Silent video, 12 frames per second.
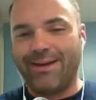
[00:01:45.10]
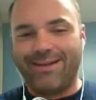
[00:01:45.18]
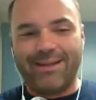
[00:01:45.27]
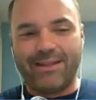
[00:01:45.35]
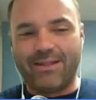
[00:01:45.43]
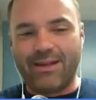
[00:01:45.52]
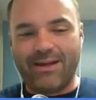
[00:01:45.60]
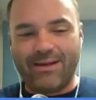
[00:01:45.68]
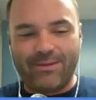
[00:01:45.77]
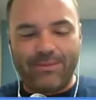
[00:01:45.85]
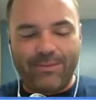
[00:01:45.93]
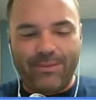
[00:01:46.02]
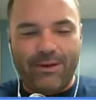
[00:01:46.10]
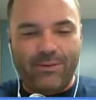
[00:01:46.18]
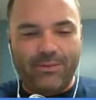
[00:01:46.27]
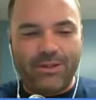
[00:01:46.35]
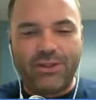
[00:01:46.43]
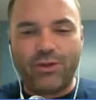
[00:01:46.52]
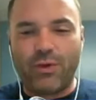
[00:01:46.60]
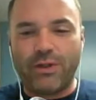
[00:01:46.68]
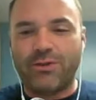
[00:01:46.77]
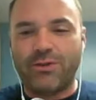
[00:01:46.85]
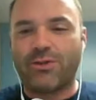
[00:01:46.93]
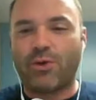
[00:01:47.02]
this
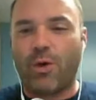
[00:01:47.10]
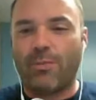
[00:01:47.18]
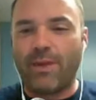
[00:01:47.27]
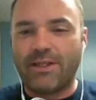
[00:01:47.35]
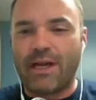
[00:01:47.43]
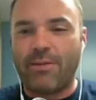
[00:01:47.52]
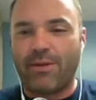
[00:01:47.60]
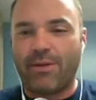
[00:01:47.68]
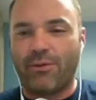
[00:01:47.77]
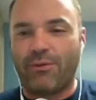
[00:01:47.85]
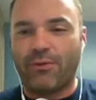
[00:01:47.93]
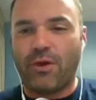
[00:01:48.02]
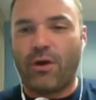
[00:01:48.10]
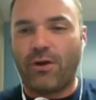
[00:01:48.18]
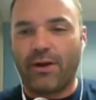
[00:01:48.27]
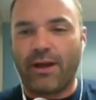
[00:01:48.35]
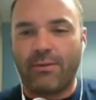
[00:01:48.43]
drizzle storm that's coming through Florida.